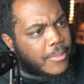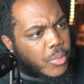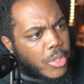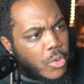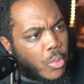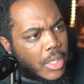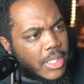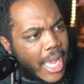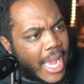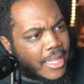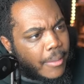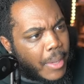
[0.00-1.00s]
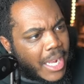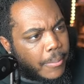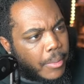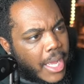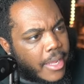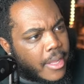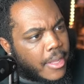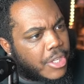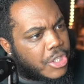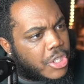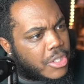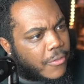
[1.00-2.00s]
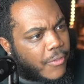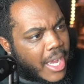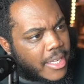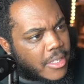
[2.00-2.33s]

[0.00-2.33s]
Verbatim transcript: when you want to hide the potted plant, this should suffice.